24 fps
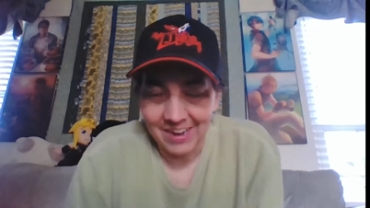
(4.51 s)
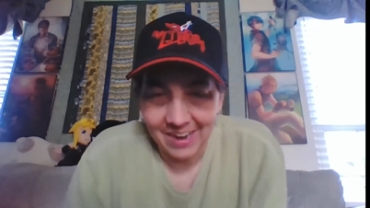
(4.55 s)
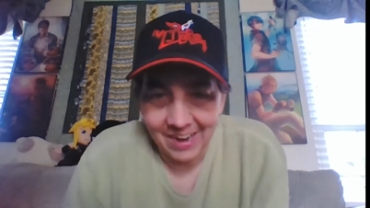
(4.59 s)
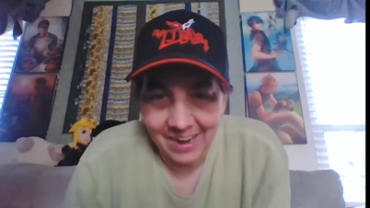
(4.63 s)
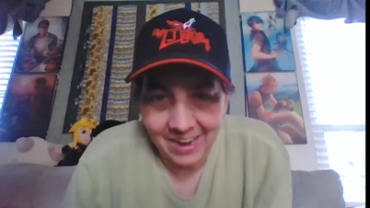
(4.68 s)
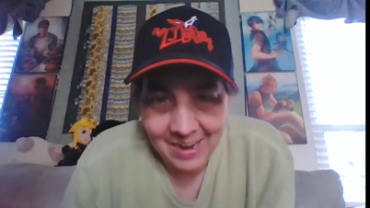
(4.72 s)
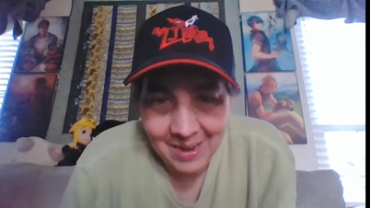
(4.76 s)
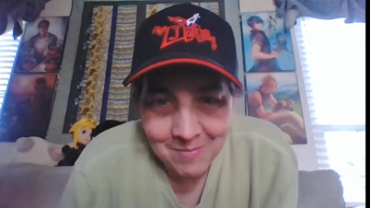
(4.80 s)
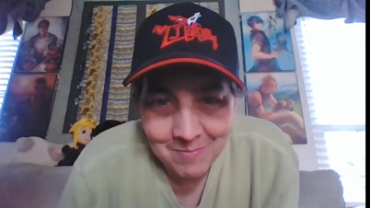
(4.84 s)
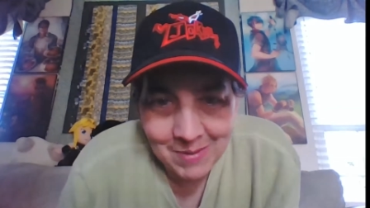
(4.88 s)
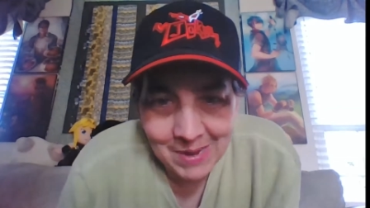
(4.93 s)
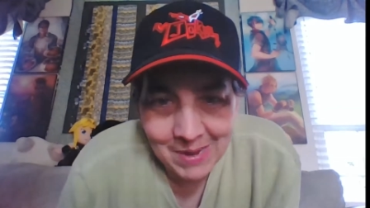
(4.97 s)

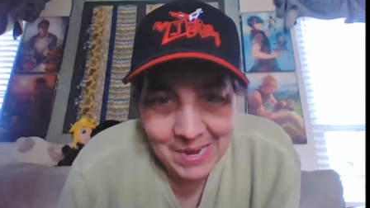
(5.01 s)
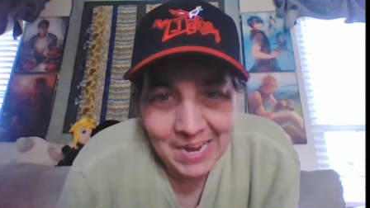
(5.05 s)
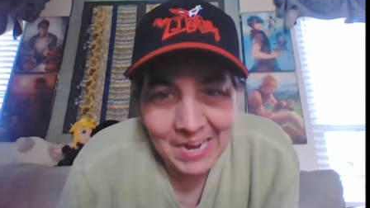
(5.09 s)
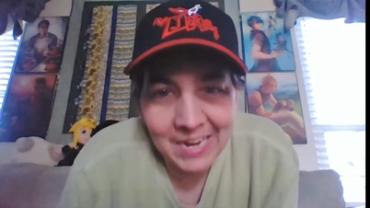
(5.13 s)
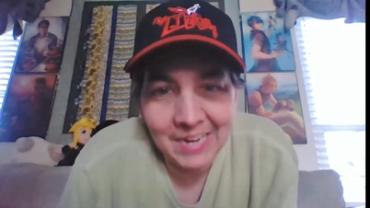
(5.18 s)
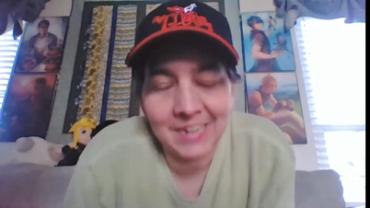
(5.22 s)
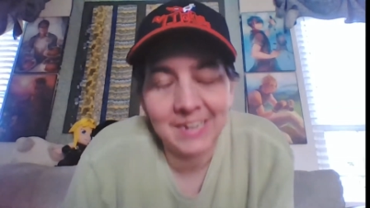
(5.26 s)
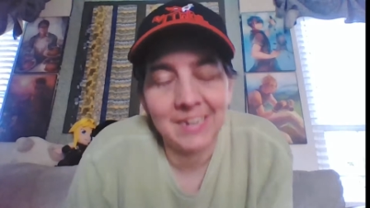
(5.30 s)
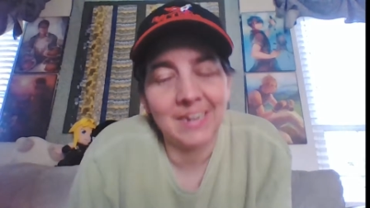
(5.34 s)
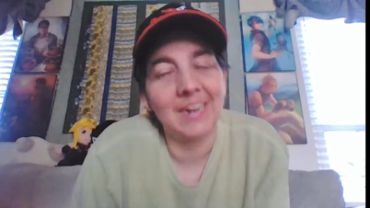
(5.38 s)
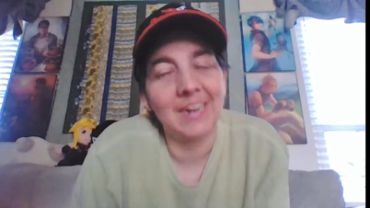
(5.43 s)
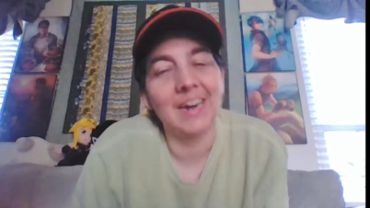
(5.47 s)
I am
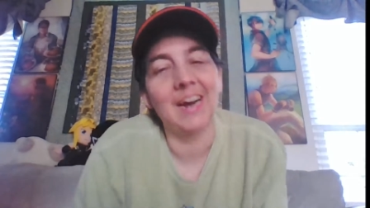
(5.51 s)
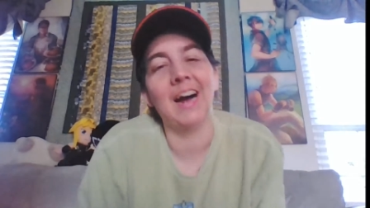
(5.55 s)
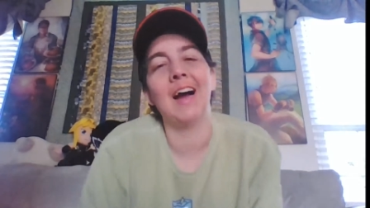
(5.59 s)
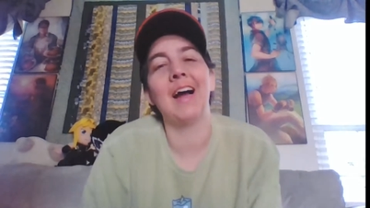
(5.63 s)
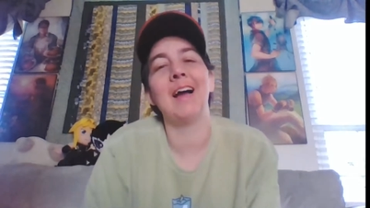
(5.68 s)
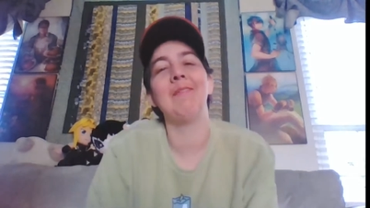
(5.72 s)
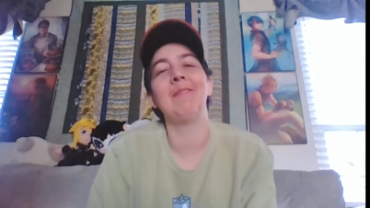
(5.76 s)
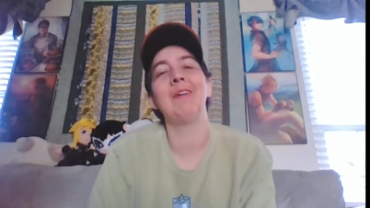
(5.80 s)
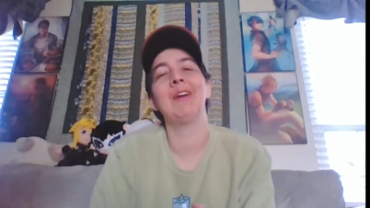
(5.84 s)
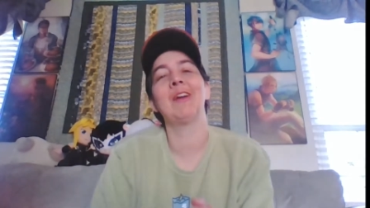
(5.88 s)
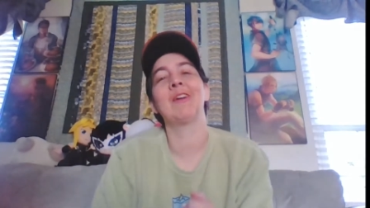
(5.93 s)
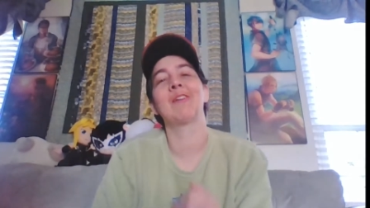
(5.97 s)
back.
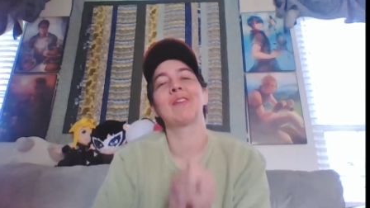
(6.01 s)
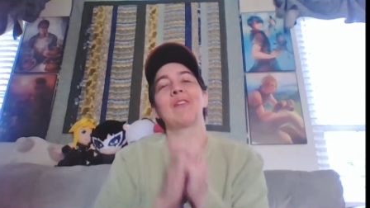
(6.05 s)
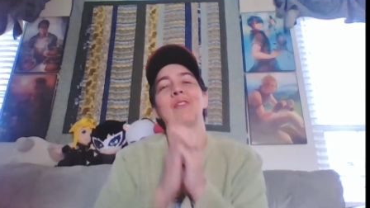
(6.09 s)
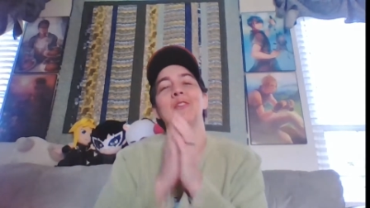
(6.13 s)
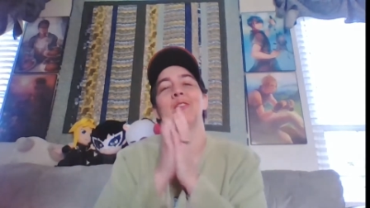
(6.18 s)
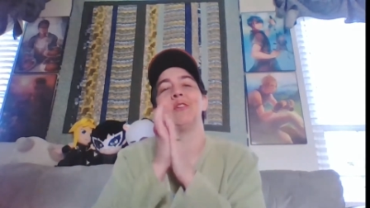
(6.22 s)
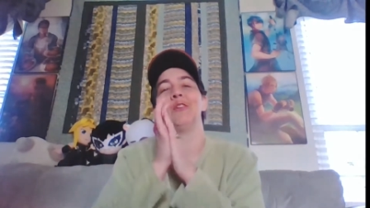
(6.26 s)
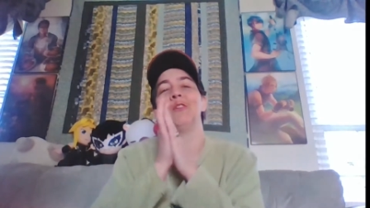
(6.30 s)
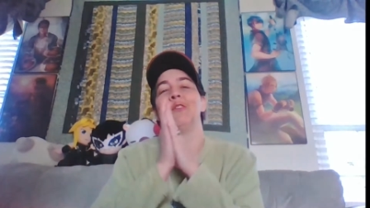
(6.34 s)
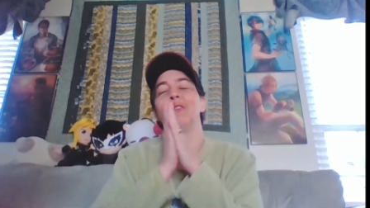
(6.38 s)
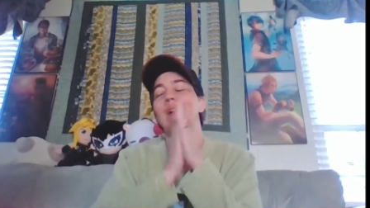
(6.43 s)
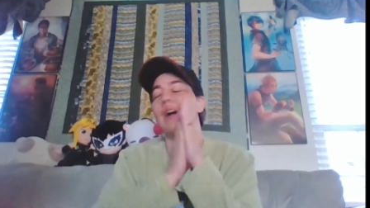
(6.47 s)
I'm here to
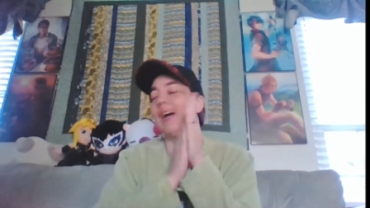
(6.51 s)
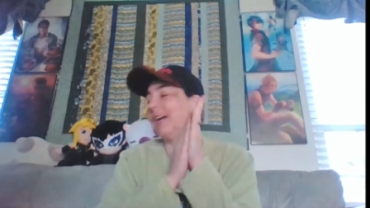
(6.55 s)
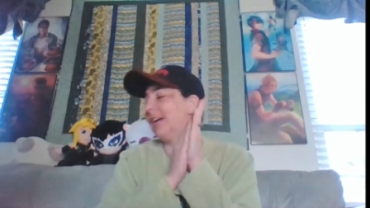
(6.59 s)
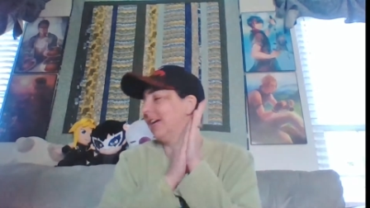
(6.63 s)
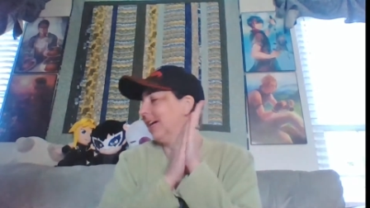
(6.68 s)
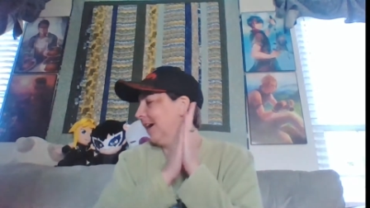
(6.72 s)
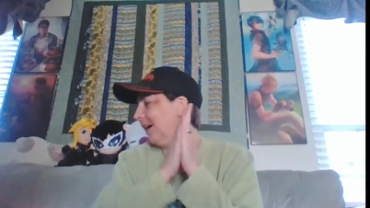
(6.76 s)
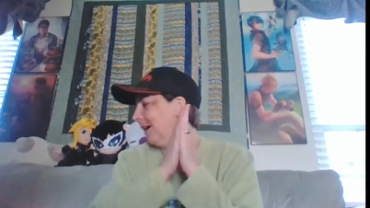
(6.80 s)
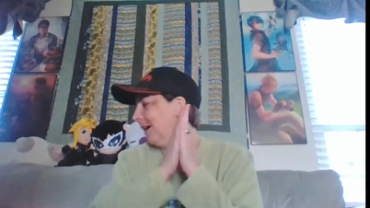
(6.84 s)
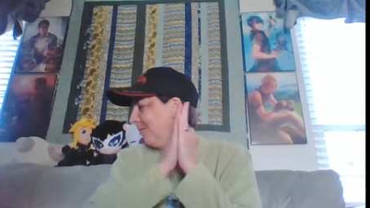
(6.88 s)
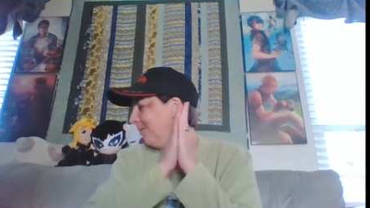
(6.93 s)
do a